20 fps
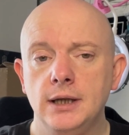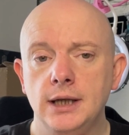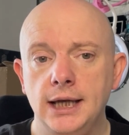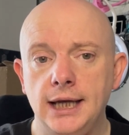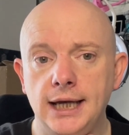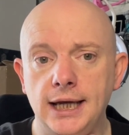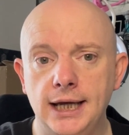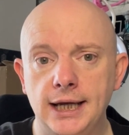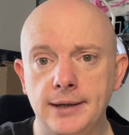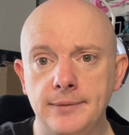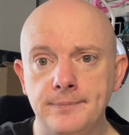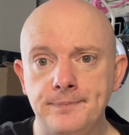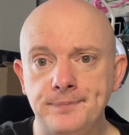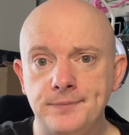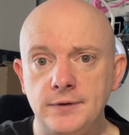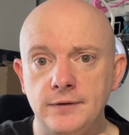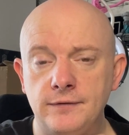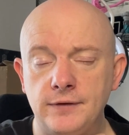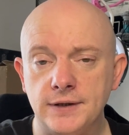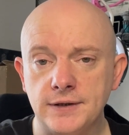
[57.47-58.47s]

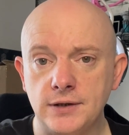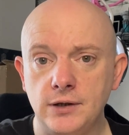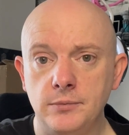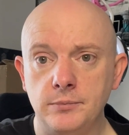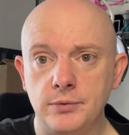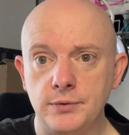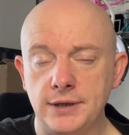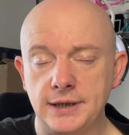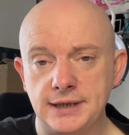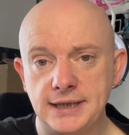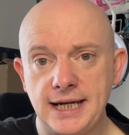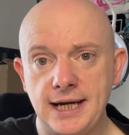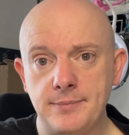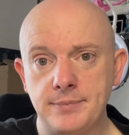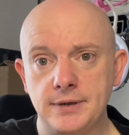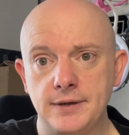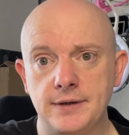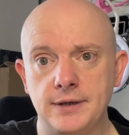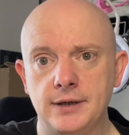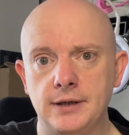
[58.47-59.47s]
For example, the
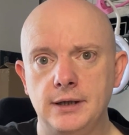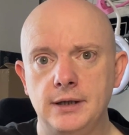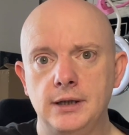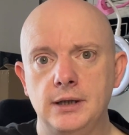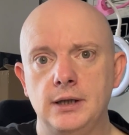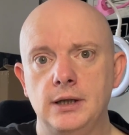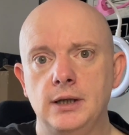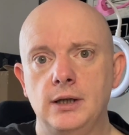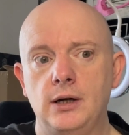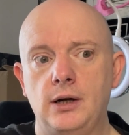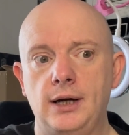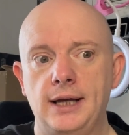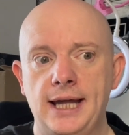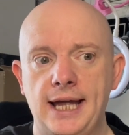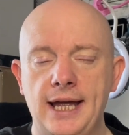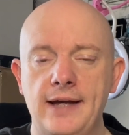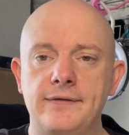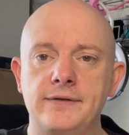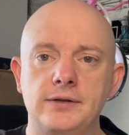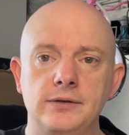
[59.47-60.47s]
chapter that I
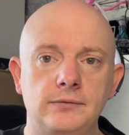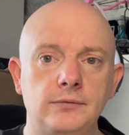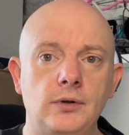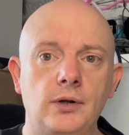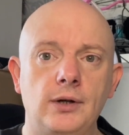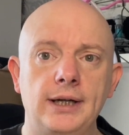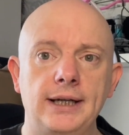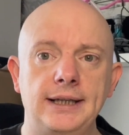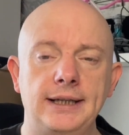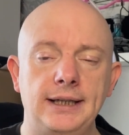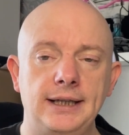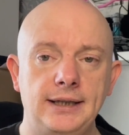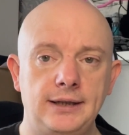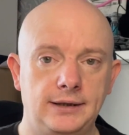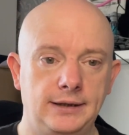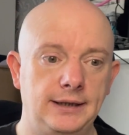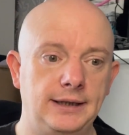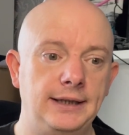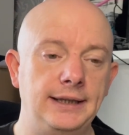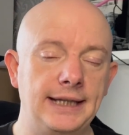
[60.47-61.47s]
have to write
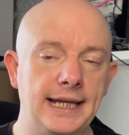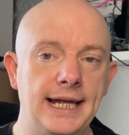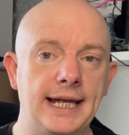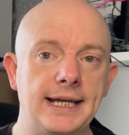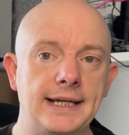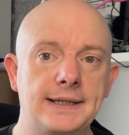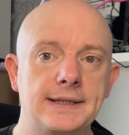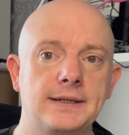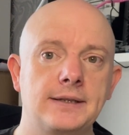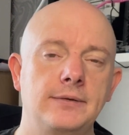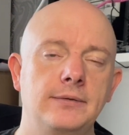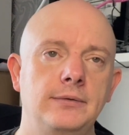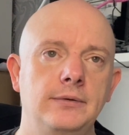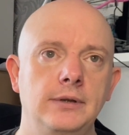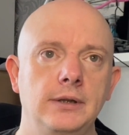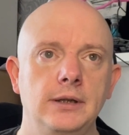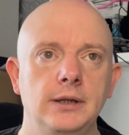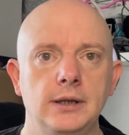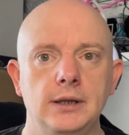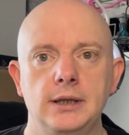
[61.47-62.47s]
next
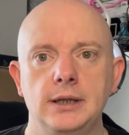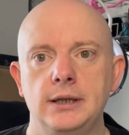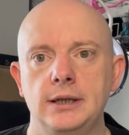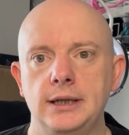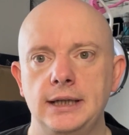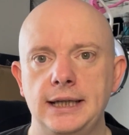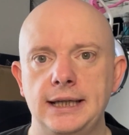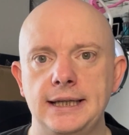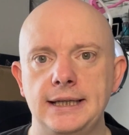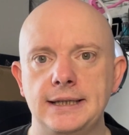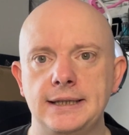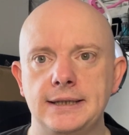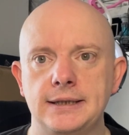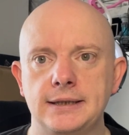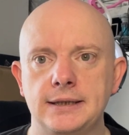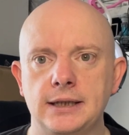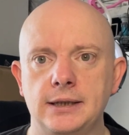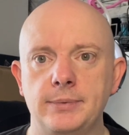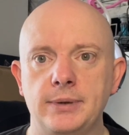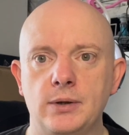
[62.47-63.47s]
is
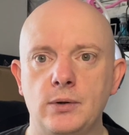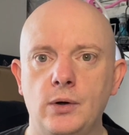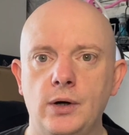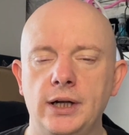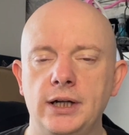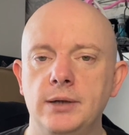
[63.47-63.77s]
going to be quite an